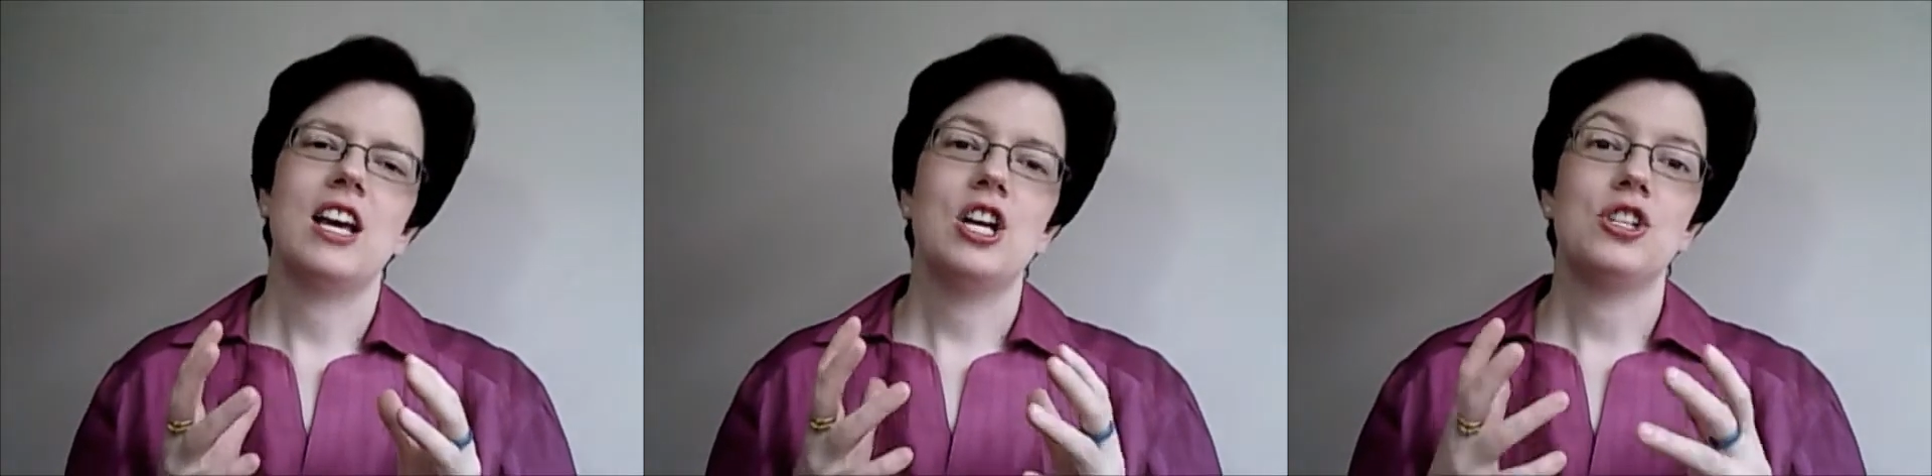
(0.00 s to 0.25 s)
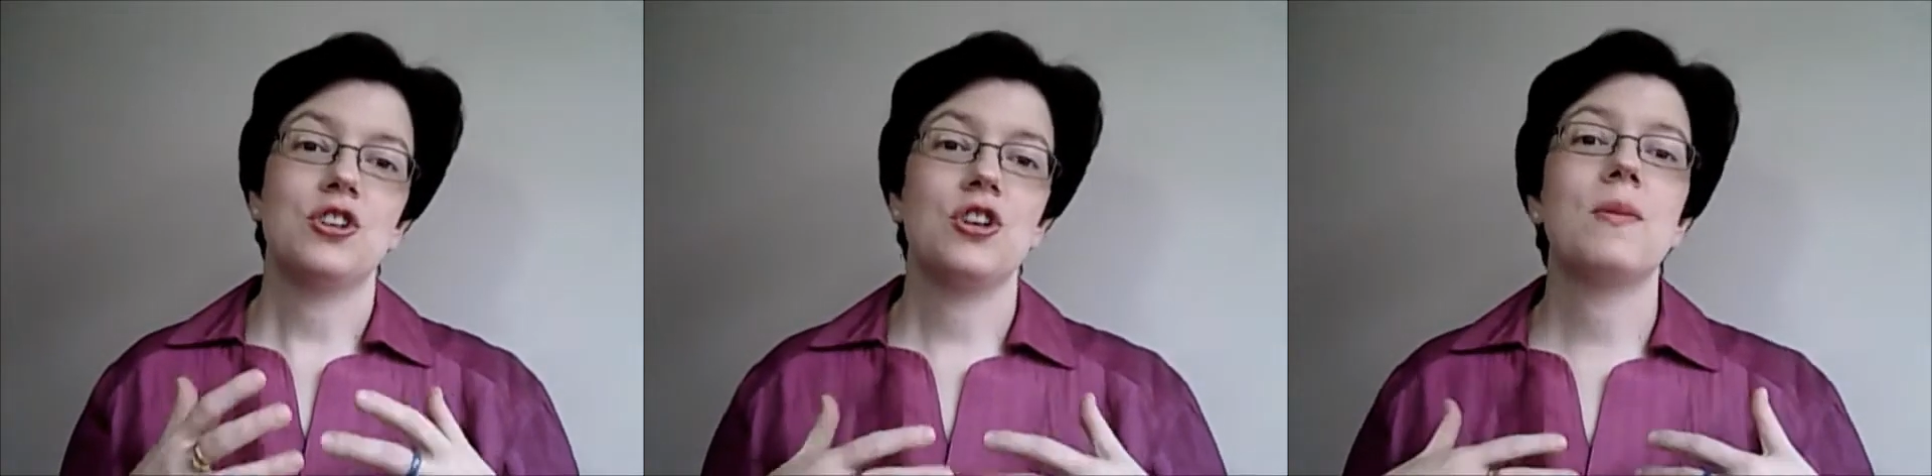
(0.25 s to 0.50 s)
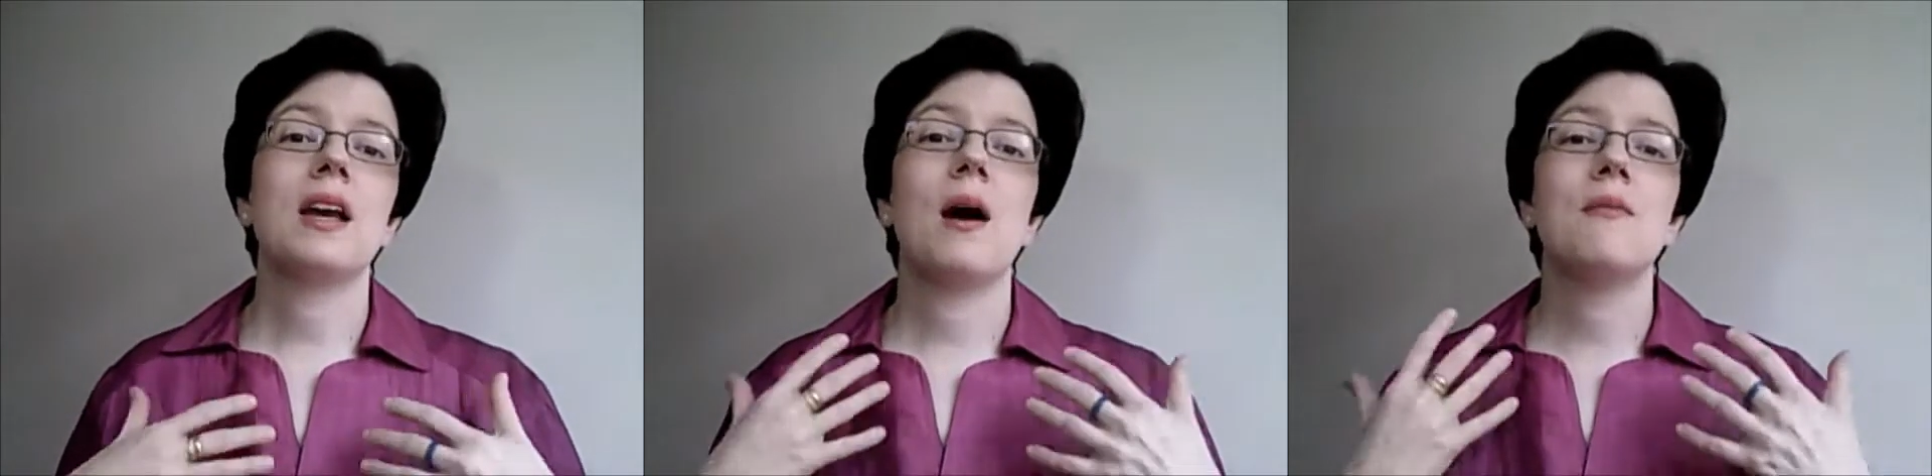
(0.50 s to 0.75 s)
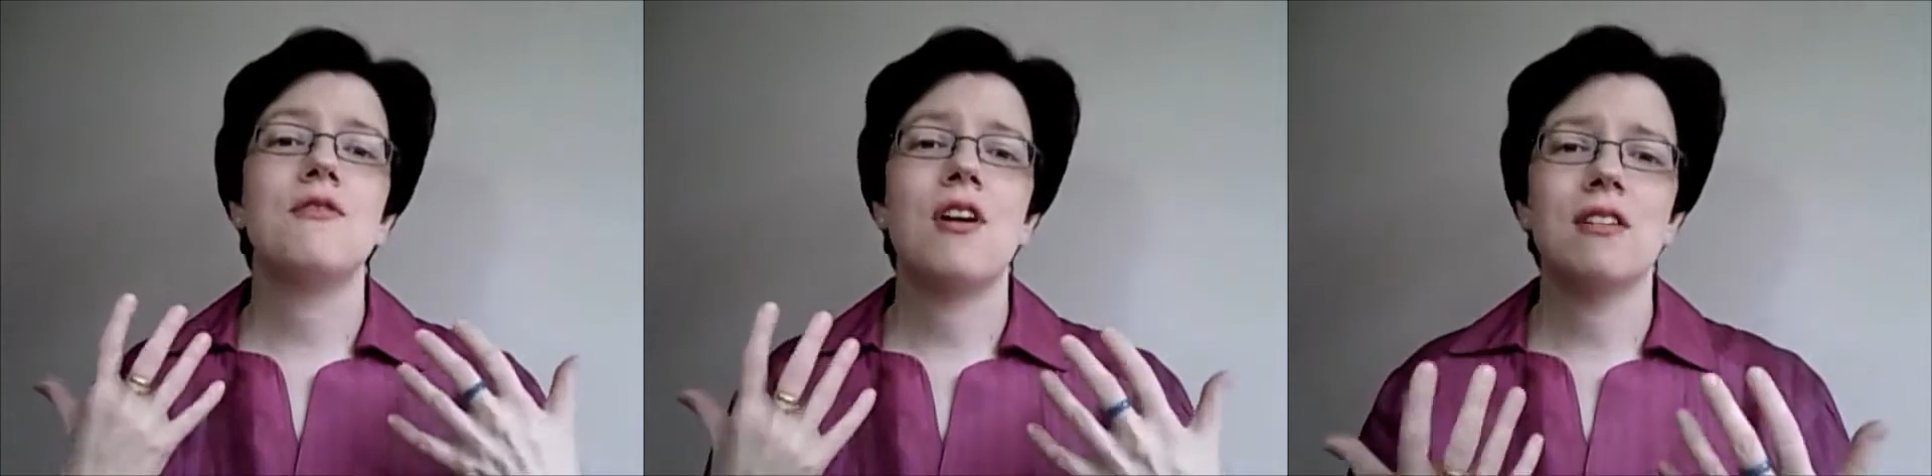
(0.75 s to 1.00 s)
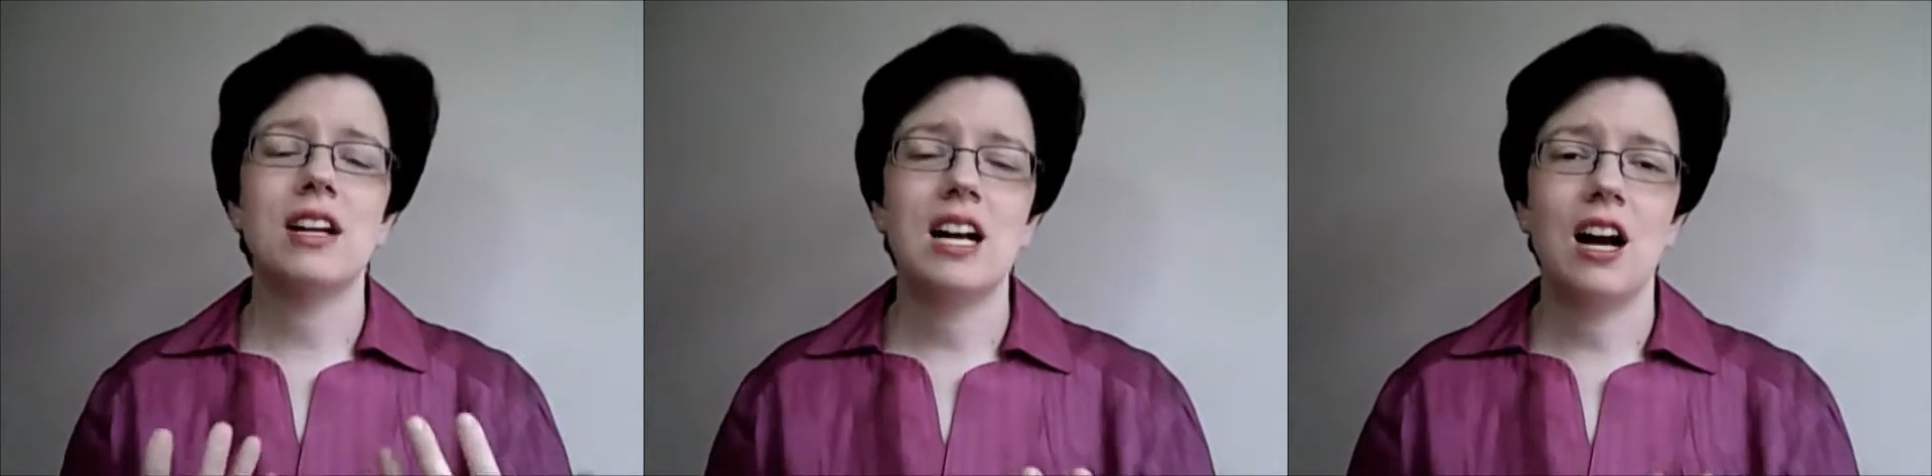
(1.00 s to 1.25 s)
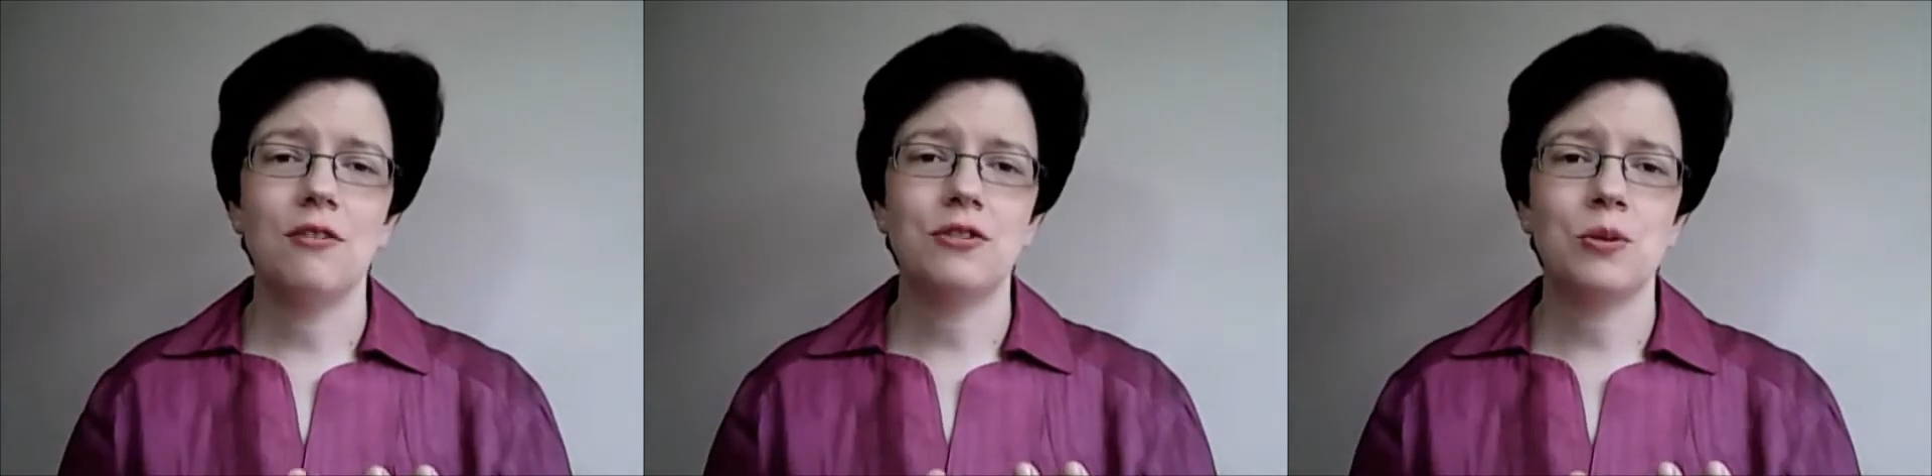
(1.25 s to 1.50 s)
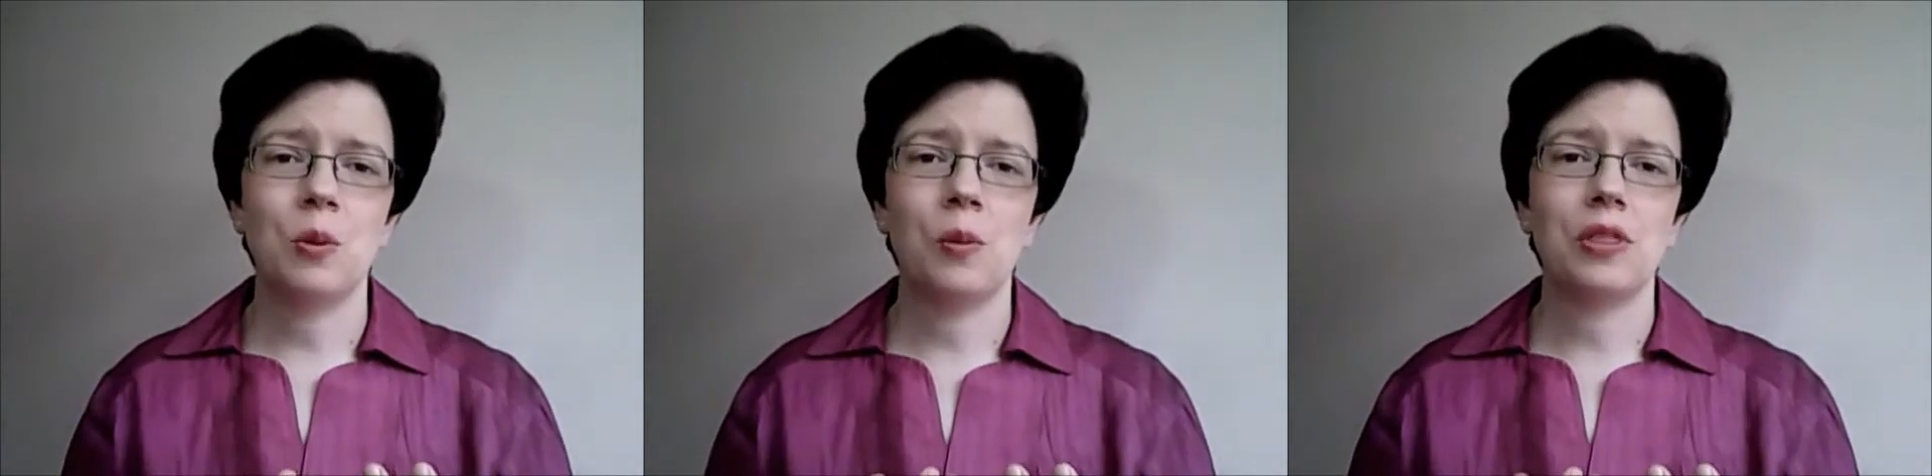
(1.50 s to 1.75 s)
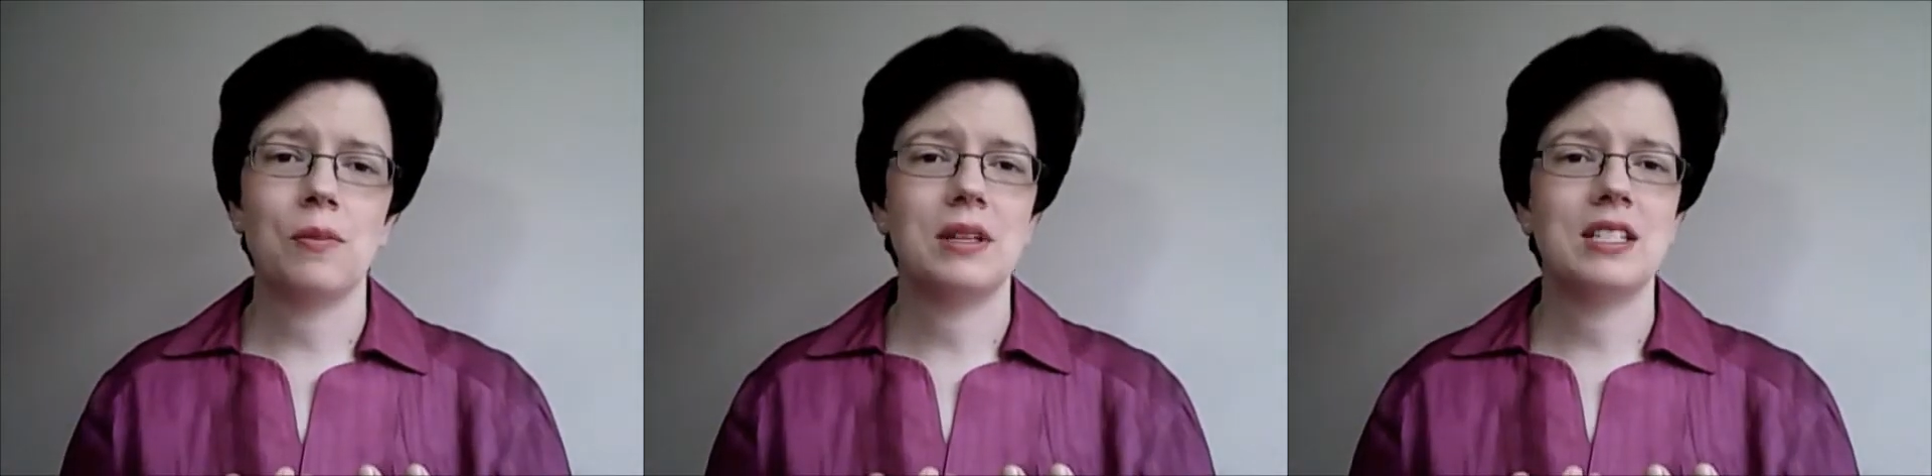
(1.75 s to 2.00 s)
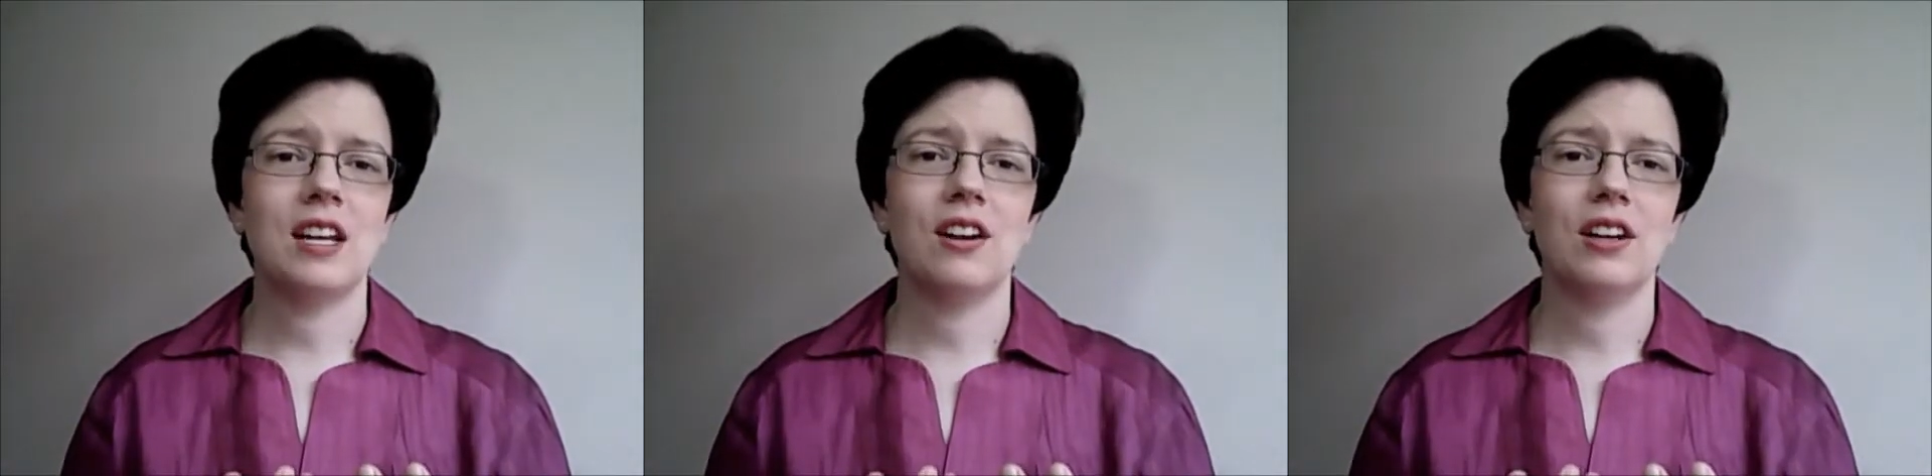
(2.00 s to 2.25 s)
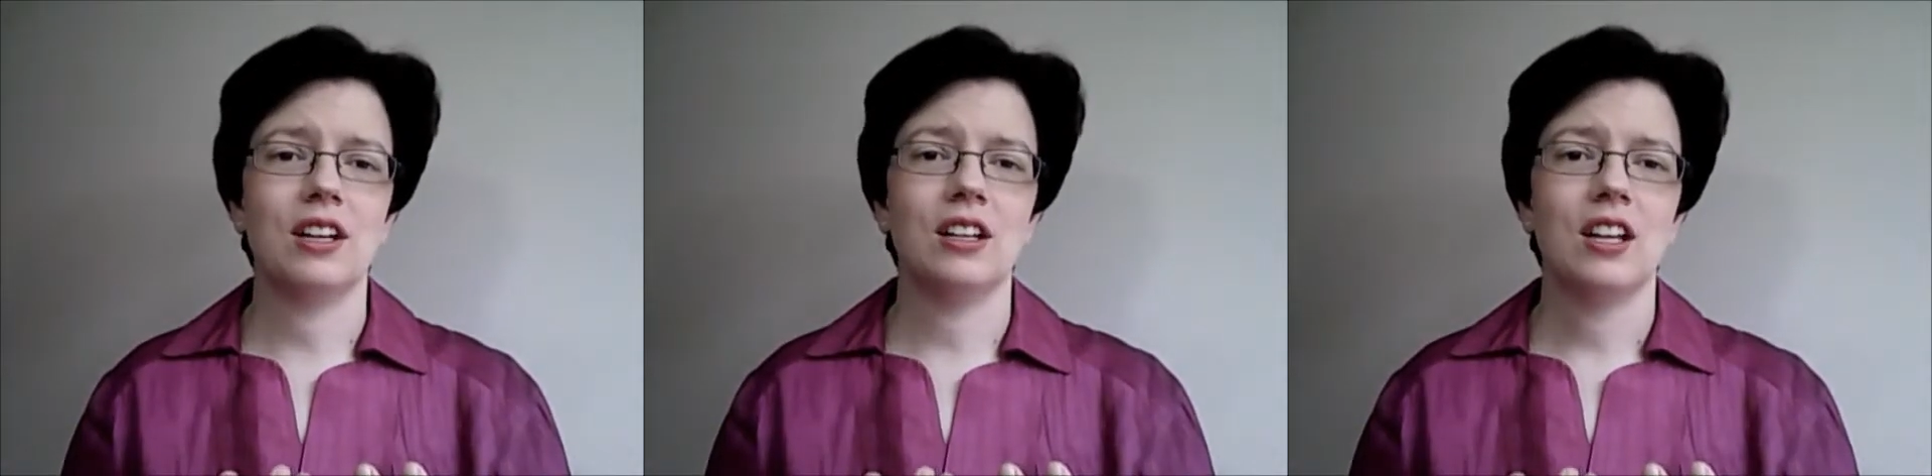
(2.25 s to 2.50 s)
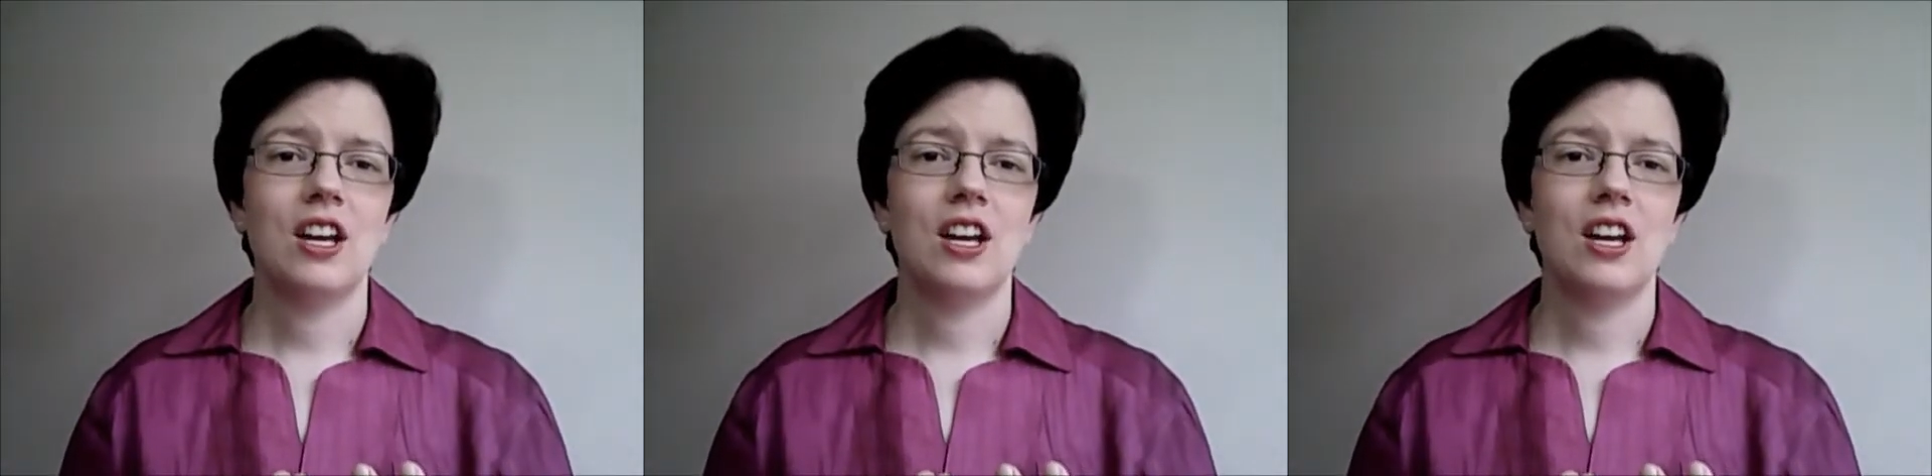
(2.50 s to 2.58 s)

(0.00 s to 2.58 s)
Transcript: so you become very comfortable with the material